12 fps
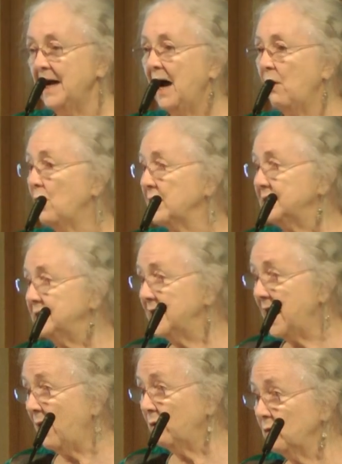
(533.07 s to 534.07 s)
I want to see
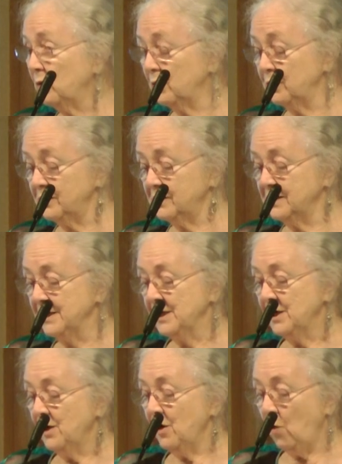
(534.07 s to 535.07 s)
how it works,
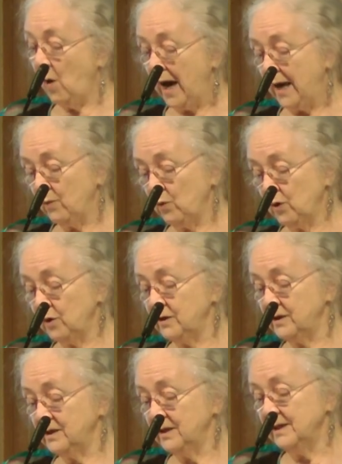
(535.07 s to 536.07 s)
why it
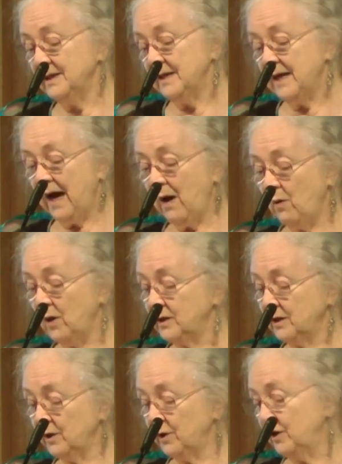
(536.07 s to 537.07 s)
works. I want
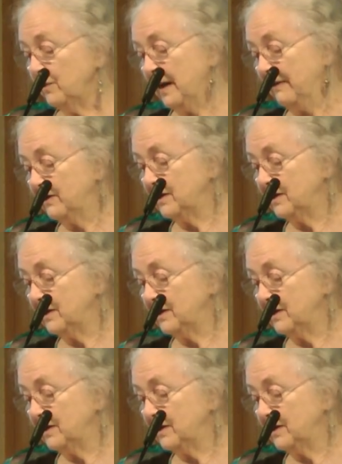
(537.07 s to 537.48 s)
to learn about the